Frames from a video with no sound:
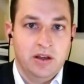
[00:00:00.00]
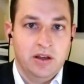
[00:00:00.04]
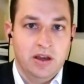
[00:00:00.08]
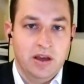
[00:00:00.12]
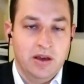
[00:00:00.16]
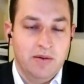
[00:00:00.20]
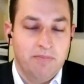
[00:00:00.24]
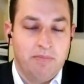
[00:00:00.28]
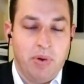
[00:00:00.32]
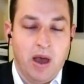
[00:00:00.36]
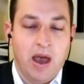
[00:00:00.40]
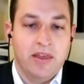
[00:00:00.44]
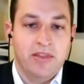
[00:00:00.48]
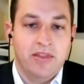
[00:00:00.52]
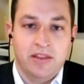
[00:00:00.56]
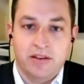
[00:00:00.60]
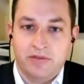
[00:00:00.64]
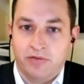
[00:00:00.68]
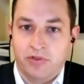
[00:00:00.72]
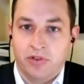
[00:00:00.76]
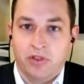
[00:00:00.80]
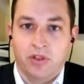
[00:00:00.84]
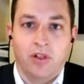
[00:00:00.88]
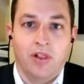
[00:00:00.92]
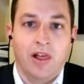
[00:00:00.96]
impending
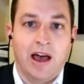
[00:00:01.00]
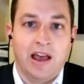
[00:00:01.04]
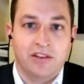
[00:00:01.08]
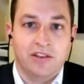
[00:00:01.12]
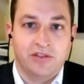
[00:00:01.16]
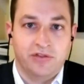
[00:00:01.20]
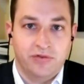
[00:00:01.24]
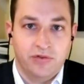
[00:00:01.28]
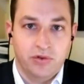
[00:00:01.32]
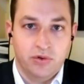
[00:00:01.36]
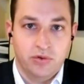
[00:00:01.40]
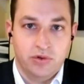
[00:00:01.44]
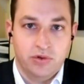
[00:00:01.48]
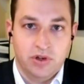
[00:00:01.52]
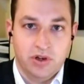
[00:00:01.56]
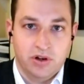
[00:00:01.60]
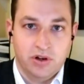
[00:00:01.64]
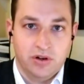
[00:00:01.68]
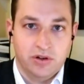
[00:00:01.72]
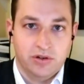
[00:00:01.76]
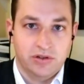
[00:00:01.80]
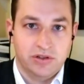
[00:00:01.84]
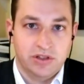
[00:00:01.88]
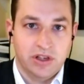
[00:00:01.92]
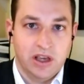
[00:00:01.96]
for the last few
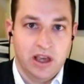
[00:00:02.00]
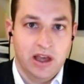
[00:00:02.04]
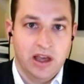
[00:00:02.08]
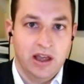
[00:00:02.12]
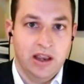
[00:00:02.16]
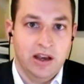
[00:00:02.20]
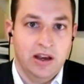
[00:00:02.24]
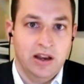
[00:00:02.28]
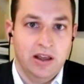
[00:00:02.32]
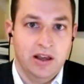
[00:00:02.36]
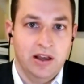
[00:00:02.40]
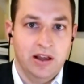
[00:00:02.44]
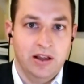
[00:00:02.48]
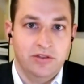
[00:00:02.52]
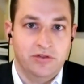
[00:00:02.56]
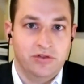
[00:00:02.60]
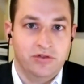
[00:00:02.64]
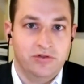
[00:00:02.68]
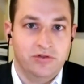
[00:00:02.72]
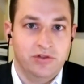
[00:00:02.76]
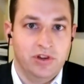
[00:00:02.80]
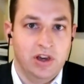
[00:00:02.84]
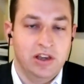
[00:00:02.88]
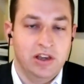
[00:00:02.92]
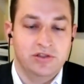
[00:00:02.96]
years. And it's
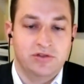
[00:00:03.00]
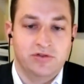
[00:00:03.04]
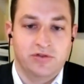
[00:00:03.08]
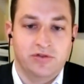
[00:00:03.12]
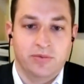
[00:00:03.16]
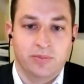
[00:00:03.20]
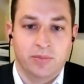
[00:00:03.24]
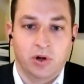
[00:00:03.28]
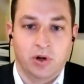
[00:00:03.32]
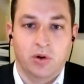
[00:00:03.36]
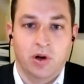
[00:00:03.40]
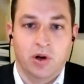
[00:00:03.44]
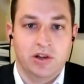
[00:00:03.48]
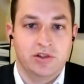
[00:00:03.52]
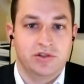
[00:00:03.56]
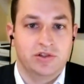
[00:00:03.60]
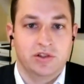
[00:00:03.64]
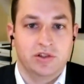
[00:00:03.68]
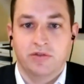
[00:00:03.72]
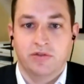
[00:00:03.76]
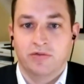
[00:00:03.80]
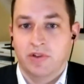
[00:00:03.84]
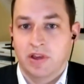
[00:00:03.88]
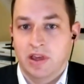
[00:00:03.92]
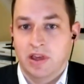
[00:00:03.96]
changed from a
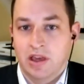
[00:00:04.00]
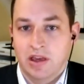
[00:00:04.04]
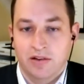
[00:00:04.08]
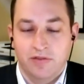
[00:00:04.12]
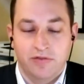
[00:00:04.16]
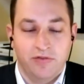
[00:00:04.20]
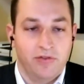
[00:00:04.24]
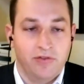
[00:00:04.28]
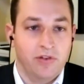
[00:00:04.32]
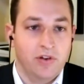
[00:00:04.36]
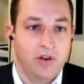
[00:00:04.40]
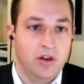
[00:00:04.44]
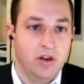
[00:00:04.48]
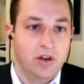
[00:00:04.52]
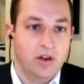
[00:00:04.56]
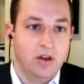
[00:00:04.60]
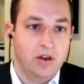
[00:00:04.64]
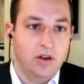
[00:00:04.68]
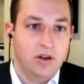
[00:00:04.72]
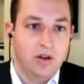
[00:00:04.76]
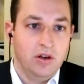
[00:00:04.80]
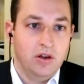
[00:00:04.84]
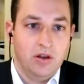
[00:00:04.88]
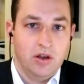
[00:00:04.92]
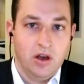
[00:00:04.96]
question of if
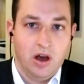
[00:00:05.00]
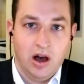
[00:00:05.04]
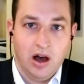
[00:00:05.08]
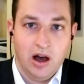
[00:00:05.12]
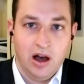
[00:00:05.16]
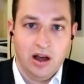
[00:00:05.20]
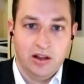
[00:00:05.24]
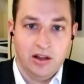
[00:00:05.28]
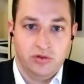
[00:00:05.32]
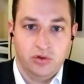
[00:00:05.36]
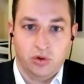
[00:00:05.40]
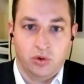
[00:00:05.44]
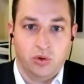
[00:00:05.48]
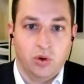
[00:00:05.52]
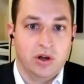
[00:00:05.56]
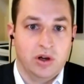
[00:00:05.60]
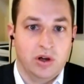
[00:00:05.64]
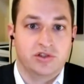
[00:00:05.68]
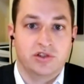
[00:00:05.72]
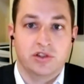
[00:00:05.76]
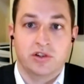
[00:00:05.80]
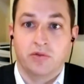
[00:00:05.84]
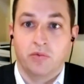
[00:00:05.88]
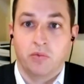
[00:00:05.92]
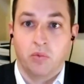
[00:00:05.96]
to a
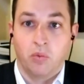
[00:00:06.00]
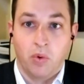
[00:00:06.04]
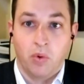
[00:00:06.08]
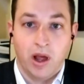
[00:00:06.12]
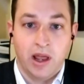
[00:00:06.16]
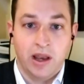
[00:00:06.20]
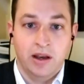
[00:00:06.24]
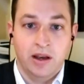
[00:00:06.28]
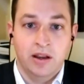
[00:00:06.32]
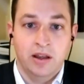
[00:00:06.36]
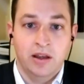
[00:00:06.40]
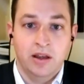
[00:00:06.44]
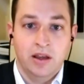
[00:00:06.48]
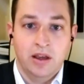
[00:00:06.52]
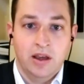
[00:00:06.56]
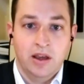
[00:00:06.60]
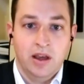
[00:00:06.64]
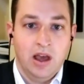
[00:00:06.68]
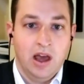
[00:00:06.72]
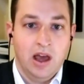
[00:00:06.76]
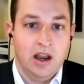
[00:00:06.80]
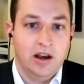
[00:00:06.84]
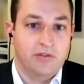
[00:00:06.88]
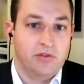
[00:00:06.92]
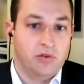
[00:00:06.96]
question of when.
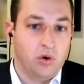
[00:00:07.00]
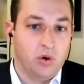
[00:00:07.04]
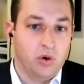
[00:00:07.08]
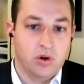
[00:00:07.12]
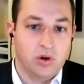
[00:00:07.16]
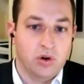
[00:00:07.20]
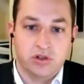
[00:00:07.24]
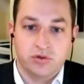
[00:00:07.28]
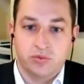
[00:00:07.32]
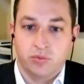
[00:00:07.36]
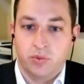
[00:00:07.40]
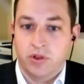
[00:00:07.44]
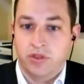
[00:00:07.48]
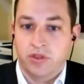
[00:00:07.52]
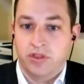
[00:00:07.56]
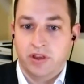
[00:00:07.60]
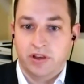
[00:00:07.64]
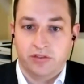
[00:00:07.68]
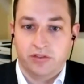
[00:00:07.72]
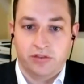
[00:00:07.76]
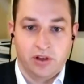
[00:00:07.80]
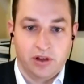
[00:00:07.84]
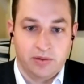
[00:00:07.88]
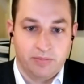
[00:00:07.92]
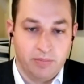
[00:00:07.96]
And of course, with
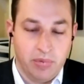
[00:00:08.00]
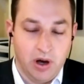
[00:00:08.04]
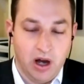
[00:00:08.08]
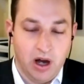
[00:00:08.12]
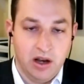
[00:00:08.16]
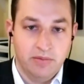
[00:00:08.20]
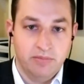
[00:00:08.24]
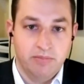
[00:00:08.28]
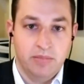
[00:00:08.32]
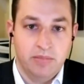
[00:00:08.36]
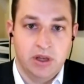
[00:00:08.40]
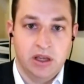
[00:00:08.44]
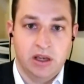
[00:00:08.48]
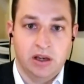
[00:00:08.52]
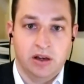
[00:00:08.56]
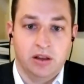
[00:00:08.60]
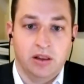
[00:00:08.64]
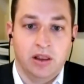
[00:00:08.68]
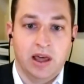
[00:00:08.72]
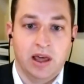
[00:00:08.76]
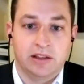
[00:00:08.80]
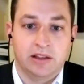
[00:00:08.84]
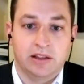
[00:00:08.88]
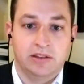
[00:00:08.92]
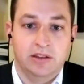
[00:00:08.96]
things like Biden being
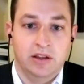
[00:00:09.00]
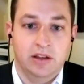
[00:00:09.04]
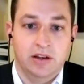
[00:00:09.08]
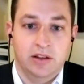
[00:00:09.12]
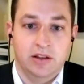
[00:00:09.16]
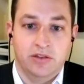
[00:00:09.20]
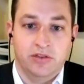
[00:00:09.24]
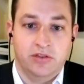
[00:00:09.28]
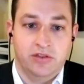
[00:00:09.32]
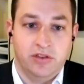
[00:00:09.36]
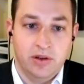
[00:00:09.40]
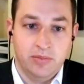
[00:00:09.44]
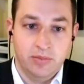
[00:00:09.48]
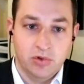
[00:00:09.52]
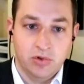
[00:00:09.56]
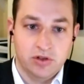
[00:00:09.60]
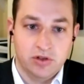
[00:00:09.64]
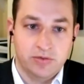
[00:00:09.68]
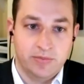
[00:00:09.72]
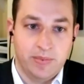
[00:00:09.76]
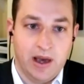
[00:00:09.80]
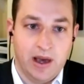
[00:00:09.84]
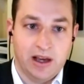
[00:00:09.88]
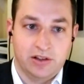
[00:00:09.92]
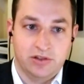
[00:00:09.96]
elected and stimulus
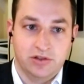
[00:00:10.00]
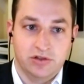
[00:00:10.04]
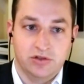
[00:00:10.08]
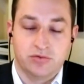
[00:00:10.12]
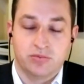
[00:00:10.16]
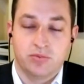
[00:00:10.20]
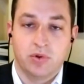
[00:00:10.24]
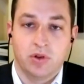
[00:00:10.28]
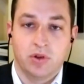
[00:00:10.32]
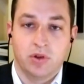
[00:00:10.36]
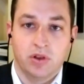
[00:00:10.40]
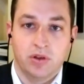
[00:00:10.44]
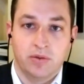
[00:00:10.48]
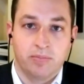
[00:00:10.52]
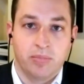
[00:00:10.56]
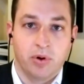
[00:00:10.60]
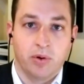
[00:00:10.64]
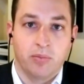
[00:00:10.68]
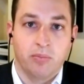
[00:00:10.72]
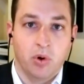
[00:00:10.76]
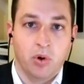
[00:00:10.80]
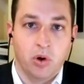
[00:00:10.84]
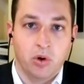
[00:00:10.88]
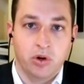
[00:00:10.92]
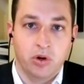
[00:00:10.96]
packages really
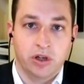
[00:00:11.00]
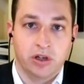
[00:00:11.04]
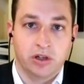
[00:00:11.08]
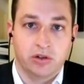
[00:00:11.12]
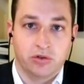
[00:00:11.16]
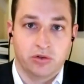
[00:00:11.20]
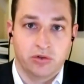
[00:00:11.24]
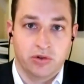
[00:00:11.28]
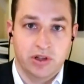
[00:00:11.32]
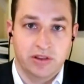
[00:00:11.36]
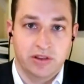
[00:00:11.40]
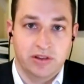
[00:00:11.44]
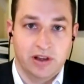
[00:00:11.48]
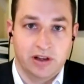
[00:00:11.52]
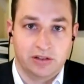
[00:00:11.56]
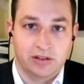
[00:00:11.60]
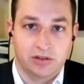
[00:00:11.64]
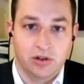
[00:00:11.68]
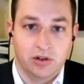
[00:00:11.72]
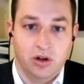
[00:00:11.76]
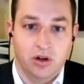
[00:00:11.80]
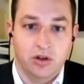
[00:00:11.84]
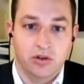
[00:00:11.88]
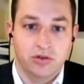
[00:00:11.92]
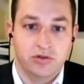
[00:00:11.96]
promoting green
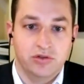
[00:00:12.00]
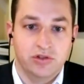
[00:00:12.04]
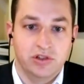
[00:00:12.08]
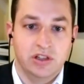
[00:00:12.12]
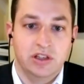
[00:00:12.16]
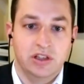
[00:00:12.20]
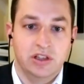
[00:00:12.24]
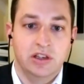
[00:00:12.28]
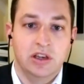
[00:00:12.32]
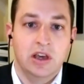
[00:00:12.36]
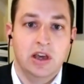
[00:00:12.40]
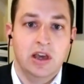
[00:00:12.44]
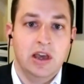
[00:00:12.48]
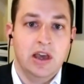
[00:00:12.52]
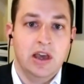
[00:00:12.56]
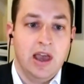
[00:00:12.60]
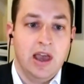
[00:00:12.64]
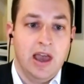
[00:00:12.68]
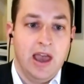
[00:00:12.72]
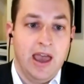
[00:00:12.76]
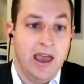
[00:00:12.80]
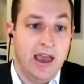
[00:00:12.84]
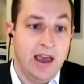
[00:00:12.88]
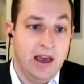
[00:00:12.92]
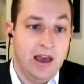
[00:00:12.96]
technology
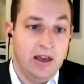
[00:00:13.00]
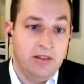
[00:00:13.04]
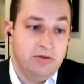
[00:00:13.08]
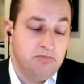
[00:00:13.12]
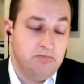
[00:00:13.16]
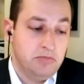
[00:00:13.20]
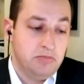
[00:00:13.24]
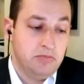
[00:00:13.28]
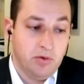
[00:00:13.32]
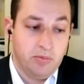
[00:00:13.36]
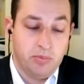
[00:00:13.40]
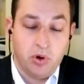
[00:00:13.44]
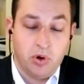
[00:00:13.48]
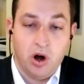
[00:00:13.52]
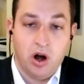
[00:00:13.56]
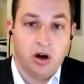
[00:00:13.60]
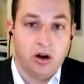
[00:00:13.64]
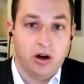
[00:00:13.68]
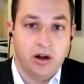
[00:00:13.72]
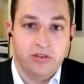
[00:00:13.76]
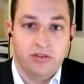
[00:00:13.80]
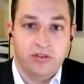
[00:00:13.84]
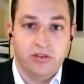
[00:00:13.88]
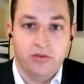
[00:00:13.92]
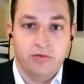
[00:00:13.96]
and the
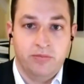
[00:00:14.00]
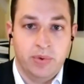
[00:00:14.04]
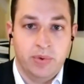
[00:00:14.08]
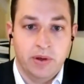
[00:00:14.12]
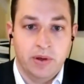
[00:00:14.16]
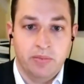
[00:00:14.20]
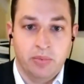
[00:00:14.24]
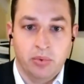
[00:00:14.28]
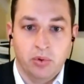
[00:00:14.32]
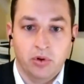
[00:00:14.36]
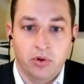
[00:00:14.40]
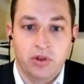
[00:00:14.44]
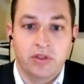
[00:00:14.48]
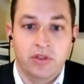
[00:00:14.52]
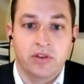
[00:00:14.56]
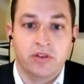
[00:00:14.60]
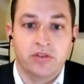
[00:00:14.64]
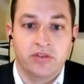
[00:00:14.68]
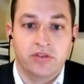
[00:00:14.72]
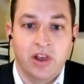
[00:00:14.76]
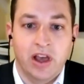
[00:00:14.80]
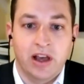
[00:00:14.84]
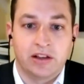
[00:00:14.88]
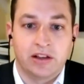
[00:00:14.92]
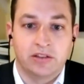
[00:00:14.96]
progress of people in the
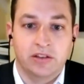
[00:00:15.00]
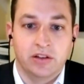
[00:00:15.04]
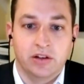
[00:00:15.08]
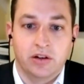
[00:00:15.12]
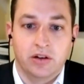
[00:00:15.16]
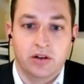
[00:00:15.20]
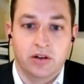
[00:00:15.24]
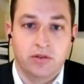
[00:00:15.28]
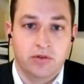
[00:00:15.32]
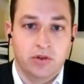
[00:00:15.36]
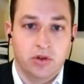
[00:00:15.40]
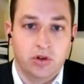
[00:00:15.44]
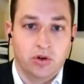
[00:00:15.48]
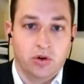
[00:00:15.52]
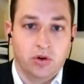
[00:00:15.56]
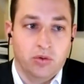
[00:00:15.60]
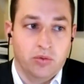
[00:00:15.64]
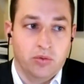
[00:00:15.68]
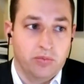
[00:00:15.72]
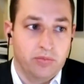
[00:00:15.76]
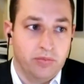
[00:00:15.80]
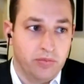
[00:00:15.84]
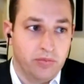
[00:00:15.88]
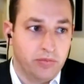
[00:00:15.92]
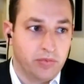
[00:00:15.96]
sector, you
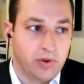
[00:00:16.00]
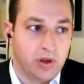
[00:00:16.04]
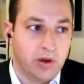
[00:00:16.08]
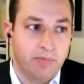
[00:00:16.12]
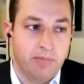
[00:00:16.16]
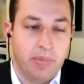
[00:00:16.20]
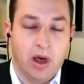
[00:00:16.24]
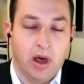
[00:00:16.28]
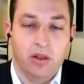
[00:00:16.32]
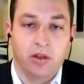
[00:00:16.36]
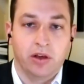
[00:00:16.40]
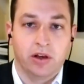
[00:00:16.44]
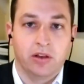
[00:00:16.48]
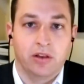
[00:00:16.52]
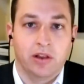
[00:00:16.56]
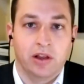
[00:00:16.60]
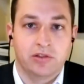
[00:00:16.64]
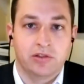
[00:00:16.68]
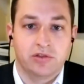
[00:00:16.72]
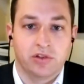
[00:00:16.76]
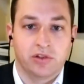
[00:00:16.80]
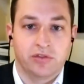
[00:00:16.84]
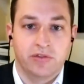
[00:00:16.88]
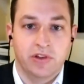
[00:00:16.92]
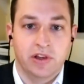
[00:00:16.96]
know, compelling
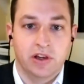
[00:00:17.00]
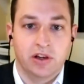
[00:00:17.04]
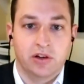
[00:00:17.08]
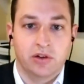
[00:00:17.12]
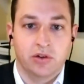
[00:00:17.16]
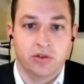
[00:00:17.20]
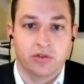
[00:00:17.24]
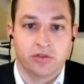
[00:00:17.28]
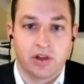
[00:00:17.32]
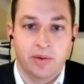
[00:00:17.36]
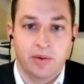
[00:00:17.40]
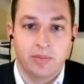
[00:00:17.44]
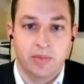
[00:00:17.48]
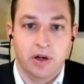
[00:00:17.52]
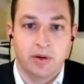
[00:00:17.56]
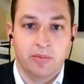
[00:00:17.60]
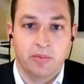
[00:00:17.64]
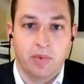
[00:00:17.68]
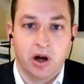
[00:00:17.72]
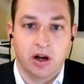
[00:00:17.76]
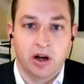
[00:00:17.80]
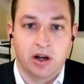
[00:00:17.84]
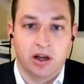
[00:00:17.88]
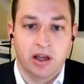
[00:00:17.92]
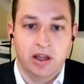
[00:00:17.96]
electric vehicles coming to
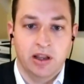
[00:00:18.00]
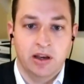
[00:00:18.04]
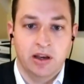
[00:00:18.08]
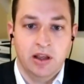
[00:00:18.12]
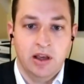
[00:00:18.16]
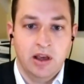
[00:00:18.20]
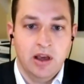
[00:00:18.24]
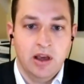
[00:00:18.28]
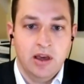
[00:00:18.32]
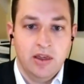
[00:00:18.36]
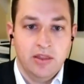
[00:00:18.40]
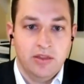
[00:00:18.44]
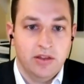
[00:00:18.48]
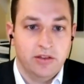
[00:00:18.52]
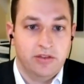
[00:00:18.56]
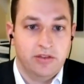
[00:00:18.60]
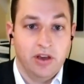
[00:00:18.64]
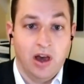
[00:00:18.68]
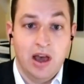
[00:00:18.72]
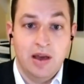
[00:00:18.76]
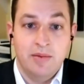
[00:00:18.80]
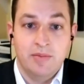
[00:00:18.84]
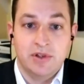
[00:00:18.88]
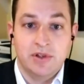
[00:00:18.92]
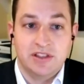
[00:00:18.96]
market, the
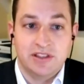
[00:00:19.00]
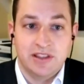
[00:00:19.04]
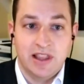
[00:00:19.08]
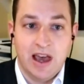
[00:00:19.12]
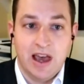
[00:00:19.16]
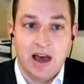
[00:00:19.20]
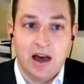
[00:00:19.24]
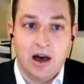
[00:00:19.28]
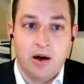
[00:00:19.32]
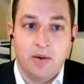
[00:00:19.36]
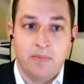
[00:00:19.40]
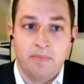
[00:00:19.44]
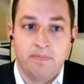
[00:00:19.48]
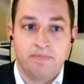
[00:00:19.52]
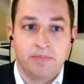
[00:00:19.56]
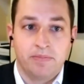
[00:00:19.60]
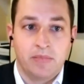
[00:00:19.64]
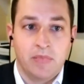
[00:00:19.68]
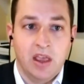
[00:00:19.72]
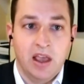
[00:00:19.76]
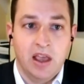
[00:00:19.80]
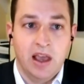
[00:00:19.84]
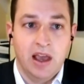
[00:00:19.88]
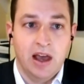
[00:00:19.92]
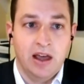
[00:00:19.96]
time is now.
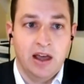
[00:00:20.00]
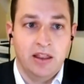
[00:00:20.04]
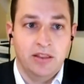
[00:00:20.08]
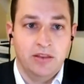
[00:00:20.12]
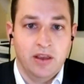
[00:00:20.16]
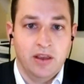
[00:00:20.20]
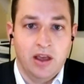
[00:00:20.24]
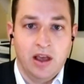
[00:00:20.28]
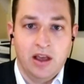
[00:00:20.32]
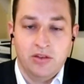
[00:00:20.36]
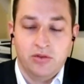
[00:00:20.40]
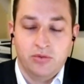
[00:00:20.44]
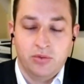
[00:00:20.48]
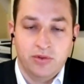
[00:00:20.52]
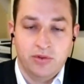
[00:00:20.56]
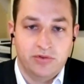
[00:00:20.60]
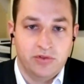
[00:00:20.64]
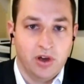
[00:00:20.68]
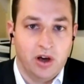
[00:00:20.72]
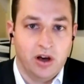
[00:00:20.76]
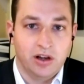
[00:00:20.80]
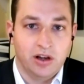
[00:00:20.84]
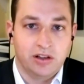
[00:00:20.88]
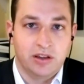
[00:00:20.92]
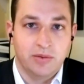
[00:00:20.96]
And as we've
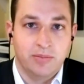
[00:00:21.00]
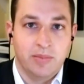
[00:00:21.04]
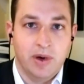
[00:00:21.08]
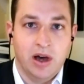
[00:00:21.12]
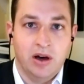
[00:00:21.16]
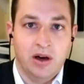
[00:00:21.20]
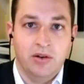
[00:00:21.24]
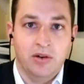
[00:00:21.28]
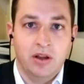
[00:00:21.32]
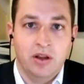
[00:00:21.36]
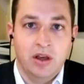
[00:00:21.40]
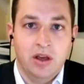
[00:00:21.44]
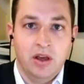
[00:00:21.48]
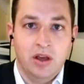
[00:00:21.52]
talked about,